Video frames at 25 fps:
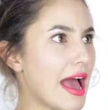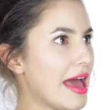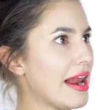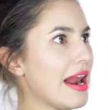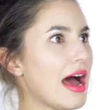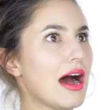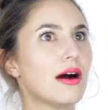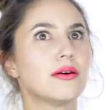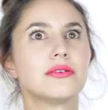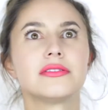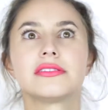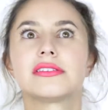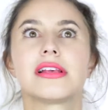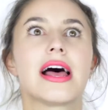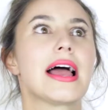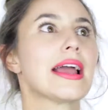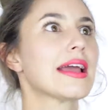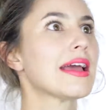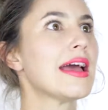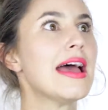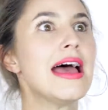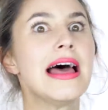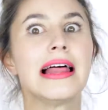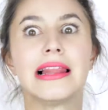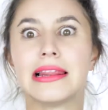And I was
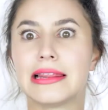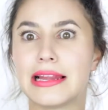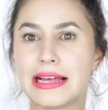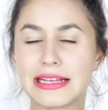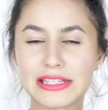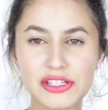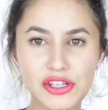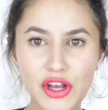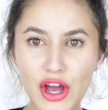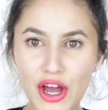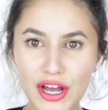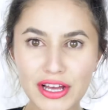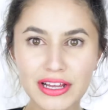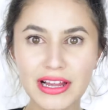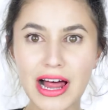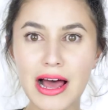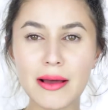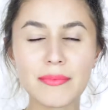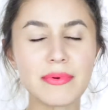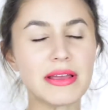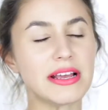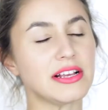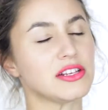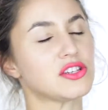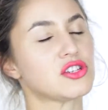like, let's go
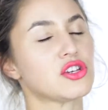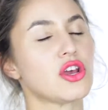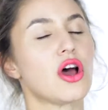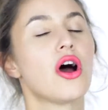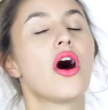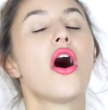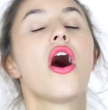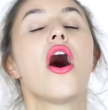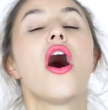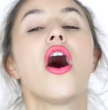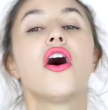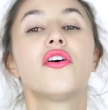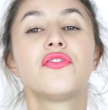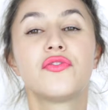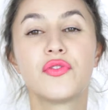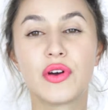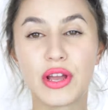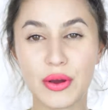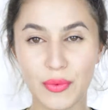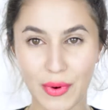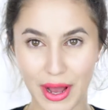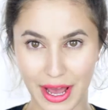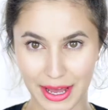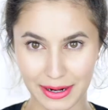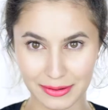clubbing. So off we
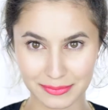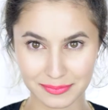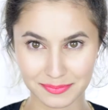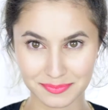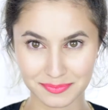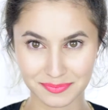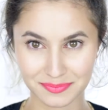went.